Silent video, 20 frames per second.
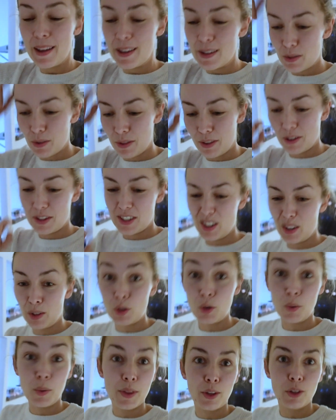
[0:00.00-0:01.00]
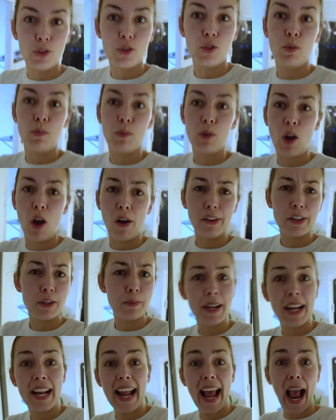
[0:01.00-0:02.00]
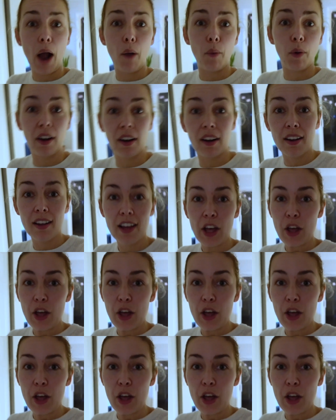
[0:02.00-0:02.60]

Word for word: So they're still doing their Zoom call. It's been an hour.